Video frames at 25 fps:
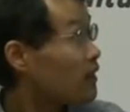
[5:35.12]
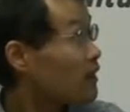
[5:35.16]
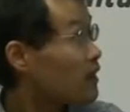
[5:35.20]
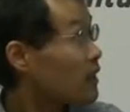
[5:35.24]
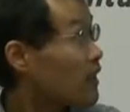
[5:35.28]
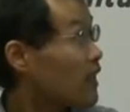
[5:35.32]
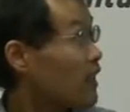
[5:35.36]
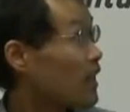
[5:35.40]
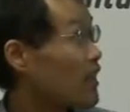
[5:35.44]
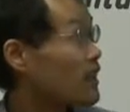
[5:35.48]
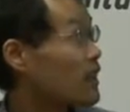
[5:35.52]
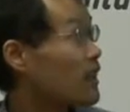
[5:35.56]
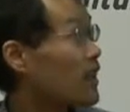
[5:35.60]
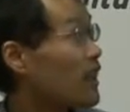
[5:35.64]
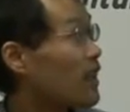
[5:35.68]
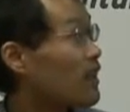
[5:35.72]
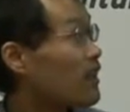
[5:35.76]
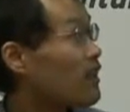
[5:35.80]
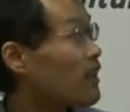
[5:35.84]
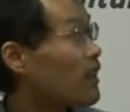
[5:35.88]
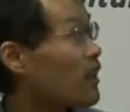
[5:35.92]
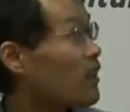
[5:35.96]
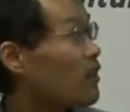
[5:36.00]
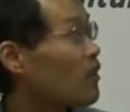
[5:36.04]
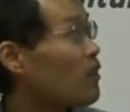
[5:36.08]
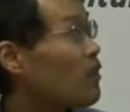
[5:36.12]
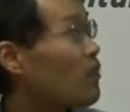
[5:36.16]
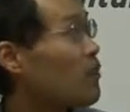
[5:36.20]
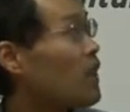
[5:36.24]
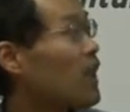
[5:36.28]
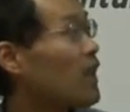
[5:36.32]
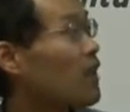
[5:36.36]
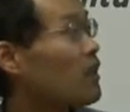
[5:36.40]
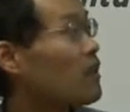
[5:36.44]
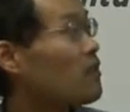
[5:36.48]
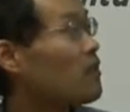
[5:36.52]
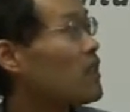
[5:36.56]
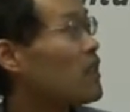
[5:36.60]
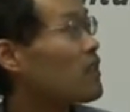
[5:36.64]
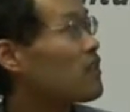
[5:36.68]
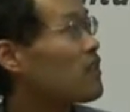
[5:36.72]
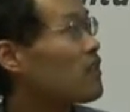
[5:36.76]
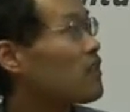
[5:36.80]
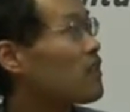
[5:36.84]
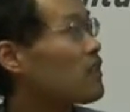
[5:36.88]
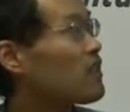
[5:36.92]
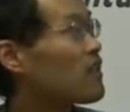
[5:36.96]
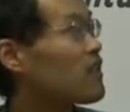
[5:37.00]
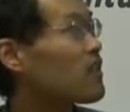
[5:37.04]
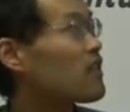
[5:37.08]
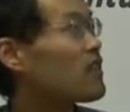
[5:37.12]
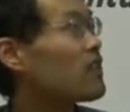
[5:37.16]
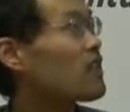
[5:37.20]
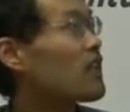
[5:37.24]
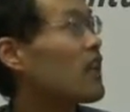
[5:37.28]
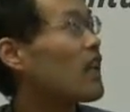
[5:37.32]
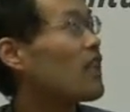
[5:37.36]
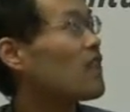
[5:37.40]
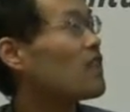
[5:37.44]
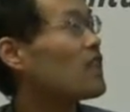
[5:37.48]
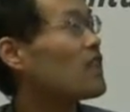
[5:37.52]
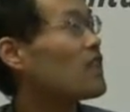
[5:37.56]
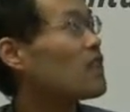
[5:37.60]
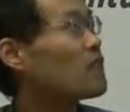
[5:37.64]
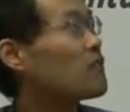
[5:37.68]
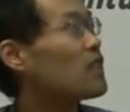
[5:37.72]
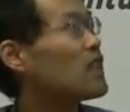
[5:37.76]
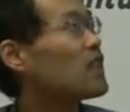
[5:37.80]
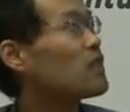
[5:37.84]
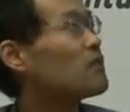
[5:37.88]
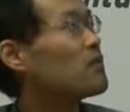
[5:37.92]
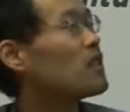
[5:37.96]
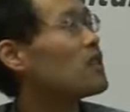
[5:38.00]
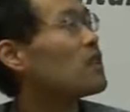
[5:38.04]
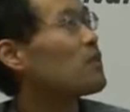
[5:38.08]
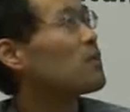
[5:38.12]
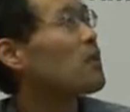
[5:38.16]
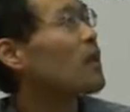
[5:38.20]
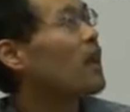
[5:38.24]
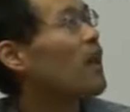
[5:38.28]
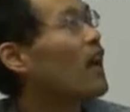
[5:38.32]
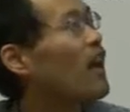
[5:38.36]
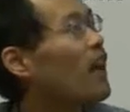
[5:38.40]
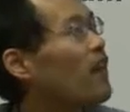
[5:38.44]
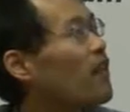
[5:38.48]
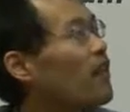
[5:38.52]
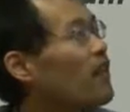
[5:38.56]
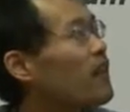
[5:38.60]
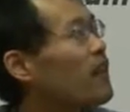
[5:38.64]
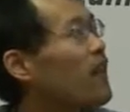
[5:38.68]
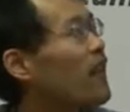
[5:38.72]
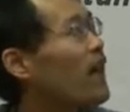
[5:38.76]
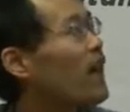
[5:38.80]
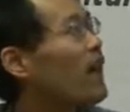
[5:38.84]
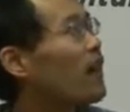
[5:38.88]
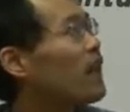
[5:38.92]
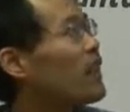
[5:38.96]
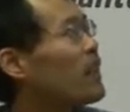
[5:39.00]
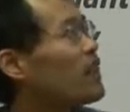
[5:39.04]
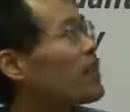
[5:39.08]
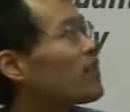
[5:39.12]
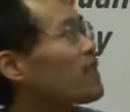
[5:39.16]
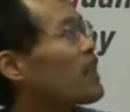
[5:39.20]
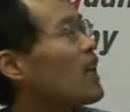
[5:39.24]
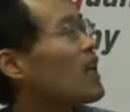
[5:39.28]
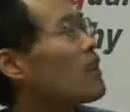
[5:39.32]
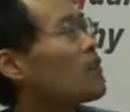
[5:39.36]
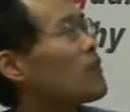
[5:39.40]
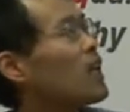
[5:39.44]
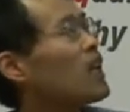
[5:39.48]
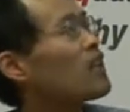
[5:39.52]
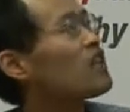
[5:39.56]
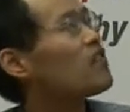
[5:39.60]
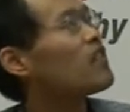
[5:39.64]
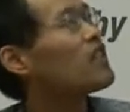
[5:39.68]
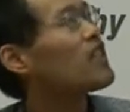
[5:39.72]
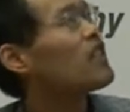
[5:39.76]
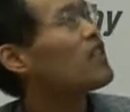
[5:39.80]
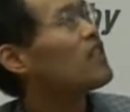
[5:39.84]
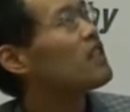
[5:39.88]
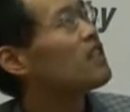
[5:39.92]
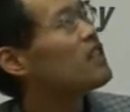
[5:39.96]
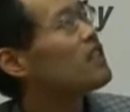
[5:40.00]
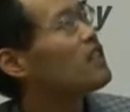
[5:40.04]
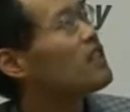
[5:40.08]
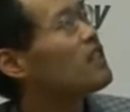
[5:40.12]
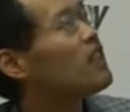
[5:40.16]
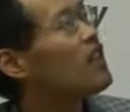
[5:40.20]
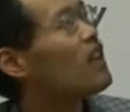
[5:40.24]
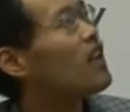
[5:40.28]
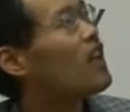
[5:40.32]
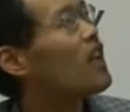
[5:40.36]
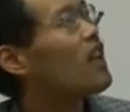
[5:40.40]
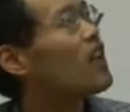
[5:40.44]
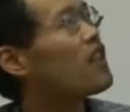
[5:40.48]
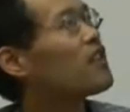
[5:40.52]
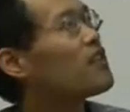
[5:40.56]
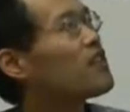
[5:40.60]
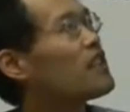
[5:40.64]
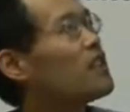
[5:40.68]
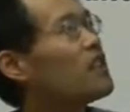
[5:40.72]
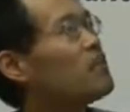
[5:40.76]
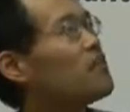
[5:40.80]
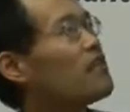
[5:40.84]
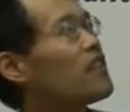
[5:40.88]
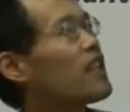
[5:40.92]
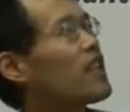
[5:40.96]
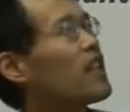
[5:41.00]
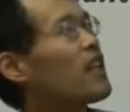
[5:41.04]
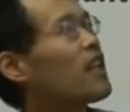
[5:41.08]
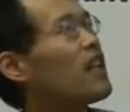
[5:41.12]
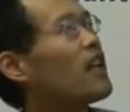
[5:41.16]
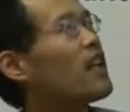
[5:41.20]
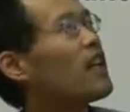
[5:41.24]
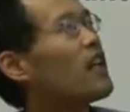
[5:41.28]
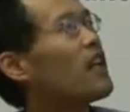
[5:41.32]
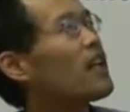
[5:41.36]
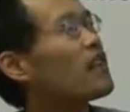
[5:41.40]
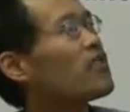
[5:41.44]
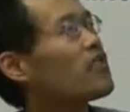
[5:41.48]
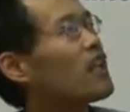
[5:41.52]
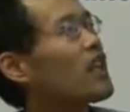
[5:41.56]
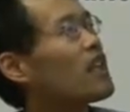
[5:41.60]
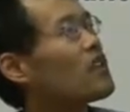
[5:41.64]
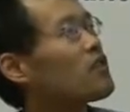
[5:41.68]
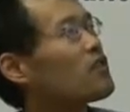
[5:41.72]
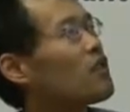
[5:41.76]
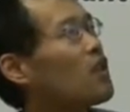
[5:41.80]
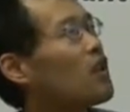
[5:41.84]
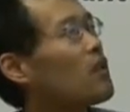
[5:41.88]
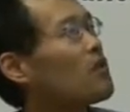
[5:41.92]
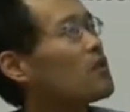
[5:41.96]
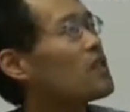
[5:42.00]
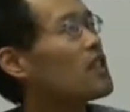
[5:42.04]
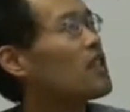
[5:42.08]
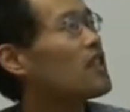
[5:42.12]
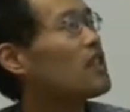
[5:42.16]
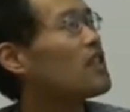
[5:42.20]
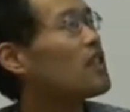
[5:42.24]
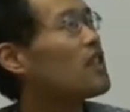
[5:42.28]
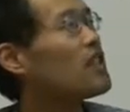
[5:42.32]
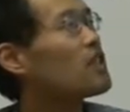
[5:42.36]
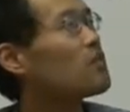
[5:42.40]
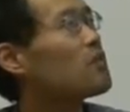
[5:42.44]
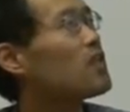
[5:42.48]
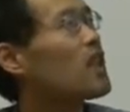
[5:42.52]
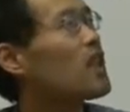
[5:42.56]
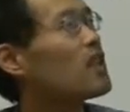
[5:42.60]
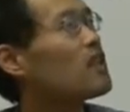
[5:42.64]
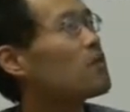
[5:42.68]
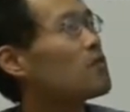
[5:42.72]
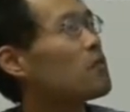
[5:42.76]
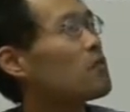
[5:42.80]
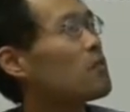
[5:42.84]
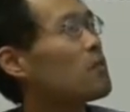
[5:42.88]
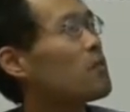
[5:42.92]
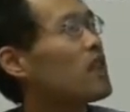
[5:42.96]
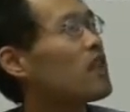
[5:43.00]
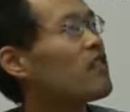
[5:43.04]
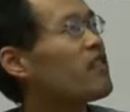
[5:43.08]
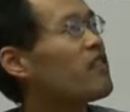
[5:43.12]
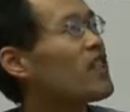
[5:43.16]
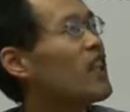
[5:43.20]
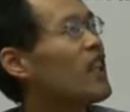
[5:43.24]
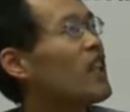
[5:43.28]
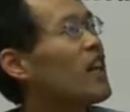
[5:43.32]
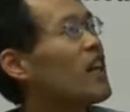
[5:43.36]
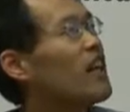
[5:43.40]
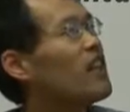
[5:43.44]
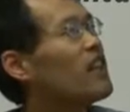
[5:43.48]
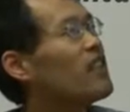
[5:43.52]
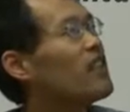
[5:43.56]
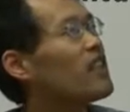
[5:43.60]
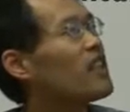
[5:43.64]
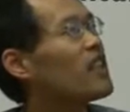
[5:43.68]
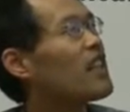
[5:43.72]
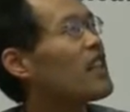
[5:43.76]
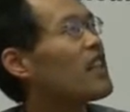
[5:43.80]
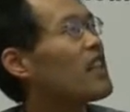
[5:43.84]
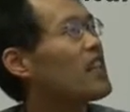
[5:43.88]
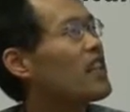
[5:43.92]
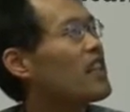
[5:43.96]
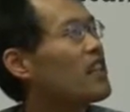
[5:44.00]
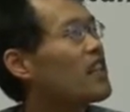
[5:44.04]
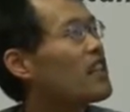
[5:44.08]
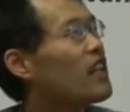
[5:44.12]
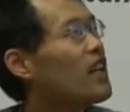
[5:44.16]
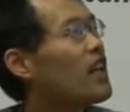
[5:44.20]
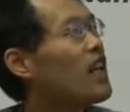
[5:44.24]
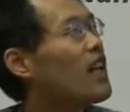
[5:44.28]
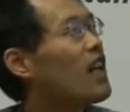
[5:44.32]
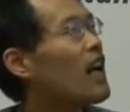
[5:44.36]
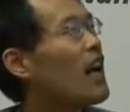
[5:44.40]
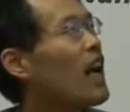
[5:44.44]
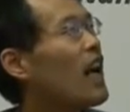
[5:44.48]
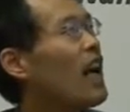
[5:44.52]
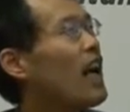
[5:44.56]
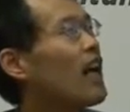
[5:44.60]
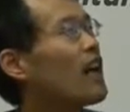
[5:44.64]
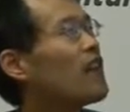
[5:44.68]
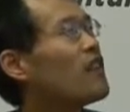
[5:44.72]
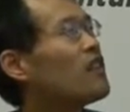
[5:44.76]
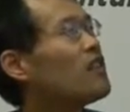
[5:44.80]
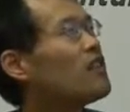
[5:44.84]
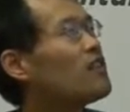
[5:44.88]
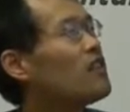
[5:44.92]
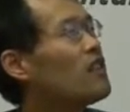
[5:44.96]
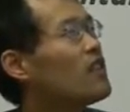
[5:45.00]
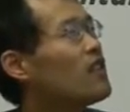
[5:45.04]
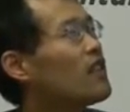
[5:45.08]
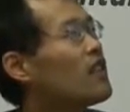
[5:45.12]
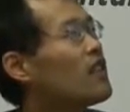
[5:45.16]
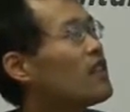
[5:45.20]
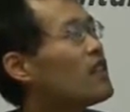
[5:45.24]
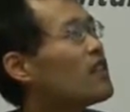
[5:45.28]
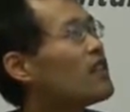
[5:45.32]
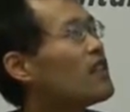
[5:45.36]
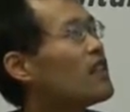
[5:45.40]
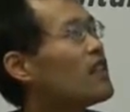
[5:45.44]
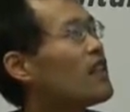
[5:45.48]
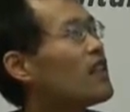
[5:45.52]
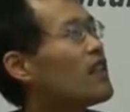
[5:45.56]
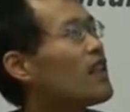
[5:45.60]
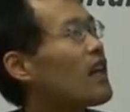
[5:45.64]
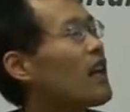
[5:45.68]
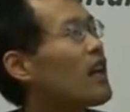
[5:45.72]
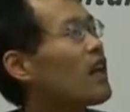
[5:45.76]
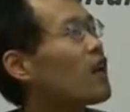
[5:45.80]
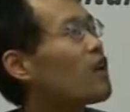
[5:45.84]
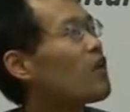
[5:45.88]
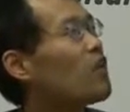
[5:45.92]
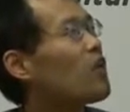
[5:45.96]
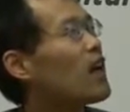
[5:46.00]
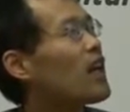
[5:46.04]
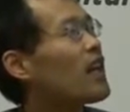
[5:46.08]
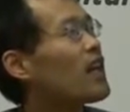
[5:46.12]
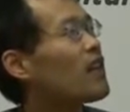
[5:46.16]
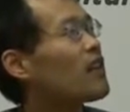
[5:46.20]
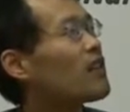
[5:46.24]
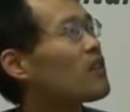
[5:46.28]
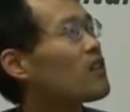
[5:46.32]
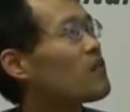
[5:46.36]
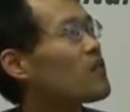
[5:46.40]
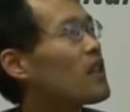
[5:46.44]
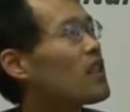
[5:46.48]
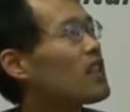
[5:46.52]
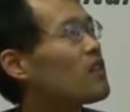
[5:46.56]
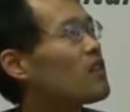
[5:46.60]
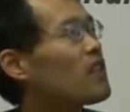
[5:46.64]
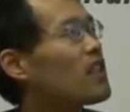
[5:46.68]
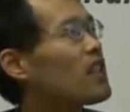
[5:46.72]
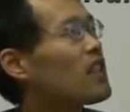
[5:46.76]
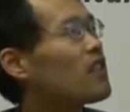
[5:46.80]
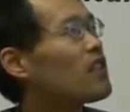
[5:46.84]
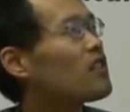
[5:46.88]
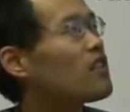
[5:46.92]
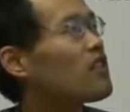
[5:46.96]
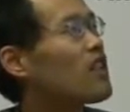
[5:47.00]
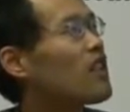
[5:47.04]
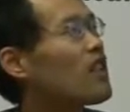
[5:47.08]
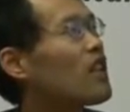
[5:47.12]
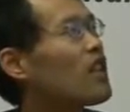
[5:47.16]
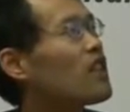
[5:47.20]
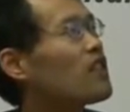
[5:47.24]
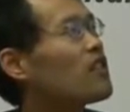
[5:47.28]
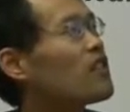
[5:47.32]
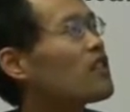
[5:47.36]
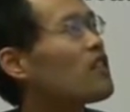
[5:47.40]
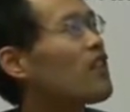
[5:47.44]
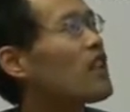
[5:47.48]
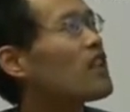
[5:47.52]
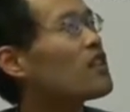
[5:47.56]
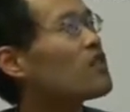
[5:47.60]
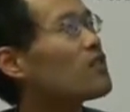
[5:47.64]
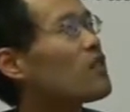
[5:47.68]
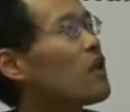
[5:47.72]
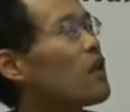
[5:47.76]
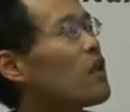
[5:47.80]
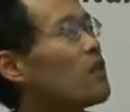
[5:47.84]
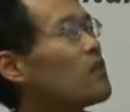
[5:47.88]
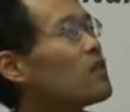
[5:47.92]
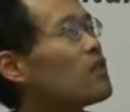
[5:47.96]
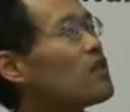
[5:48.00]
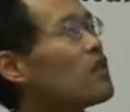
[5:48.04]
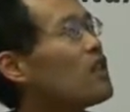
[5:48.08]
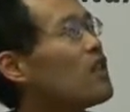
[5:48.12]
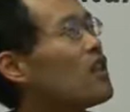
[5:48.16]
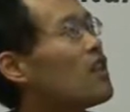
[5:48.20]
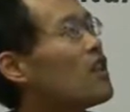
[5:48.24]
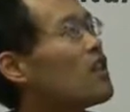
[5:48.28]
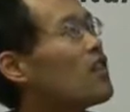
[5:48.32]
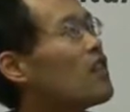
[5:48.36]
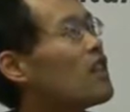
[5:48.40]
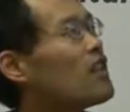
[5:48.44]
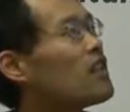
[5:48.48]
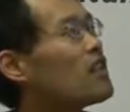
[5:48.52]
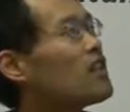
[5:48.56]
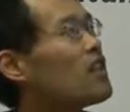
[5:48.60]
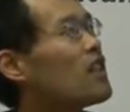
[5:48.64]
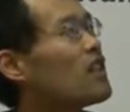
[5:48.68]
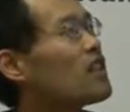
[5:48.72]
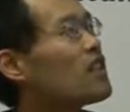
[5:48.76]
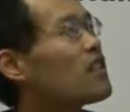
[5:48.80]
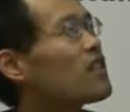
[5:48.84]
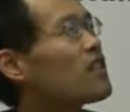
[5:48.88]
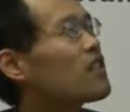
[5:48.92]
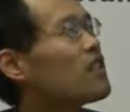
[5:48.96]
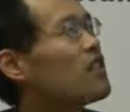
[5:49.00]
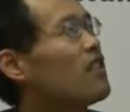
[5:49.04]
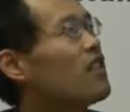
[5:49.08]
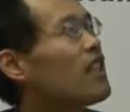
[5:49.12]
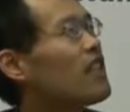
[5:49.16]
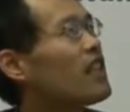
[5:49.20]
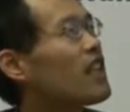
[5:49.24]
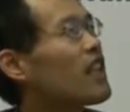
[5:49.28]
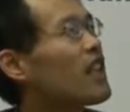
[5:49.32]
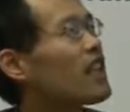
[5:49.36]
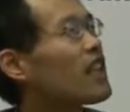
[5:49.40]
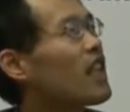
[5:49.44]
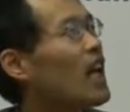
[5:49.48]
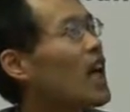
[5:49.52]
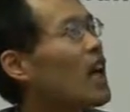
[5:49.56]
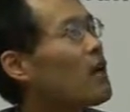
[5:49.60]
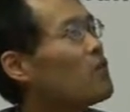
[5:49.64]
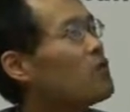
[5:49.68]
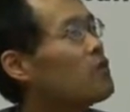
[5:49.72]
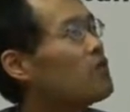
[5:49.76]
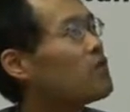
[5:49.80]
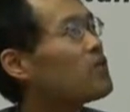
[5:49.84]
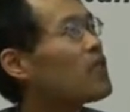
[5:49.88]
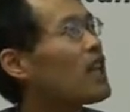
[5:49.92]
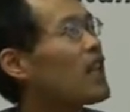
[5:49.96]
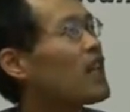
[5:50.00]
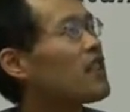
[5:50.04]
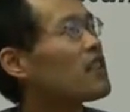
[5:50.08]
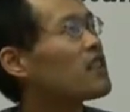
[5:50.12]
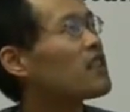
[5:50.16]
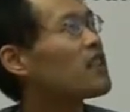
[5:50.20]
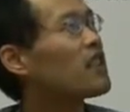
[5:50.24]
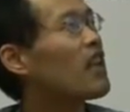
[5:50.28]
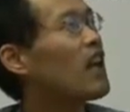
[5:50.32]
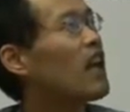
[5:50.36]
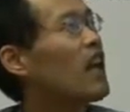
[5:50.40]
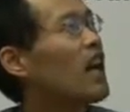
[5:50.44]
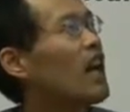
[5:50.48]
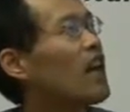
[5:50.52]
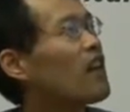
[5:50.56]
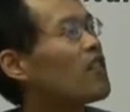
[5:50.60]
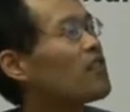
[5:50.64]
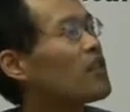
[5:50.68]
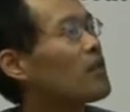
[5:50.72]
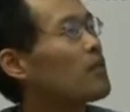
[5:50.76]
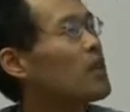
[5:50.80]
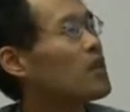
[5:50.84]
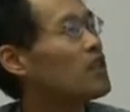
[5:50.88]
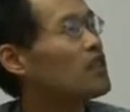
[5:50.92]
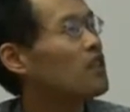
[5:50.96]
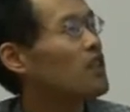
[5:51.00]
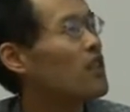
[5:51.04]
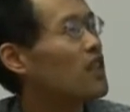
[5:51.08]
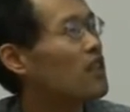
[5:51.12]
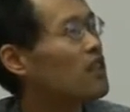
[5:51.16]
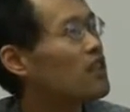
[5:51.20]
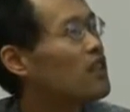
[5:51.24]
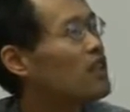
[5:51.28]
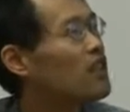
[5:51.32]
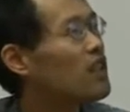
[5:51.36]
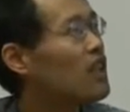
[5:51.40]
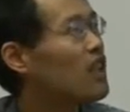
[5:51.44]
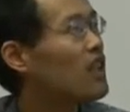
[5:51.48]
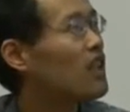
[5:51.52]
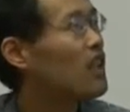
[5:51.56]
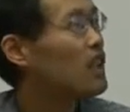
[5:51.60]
another covariant matrix and displacement pair. And this K matrix is simply transform the displacement vector linearly. And the covariant matrix is transformed with this linear term plus alpha matrix.